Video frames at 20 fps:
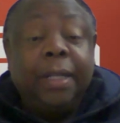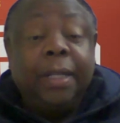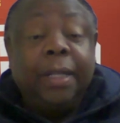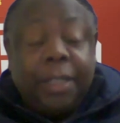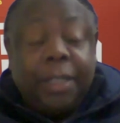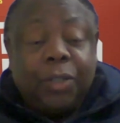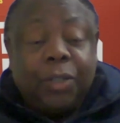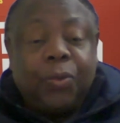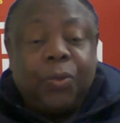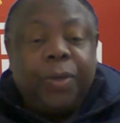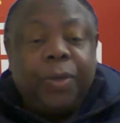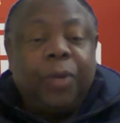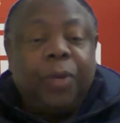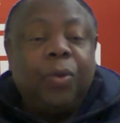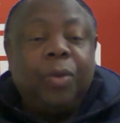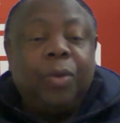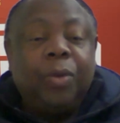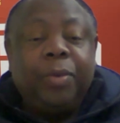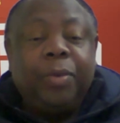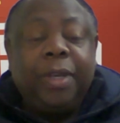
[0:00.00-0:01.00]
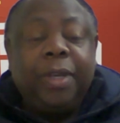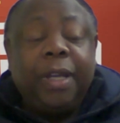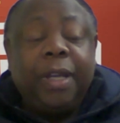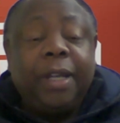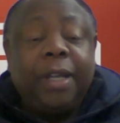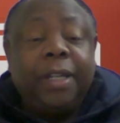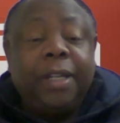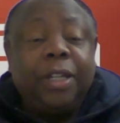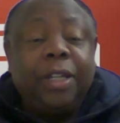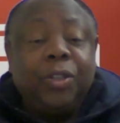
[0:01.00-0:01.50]
This week we'll be
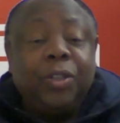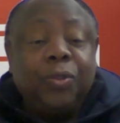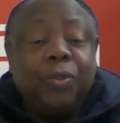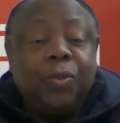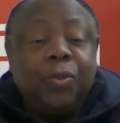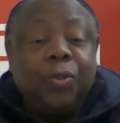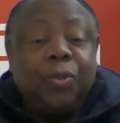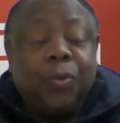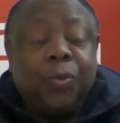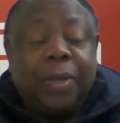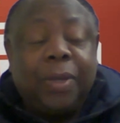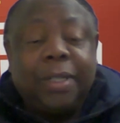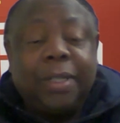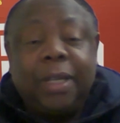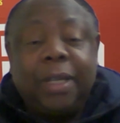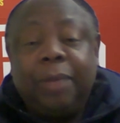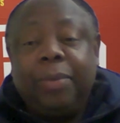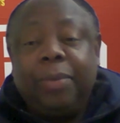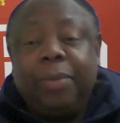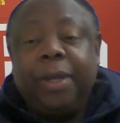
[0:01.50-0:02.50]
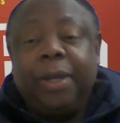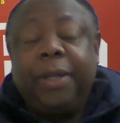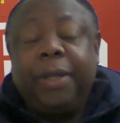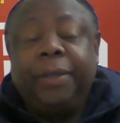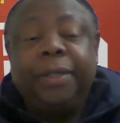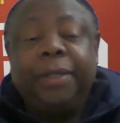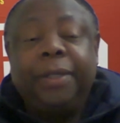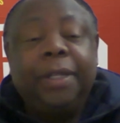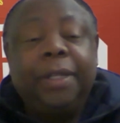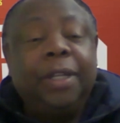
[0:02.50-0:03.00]
hearing the news, what's
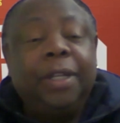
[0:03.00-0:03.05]
happening.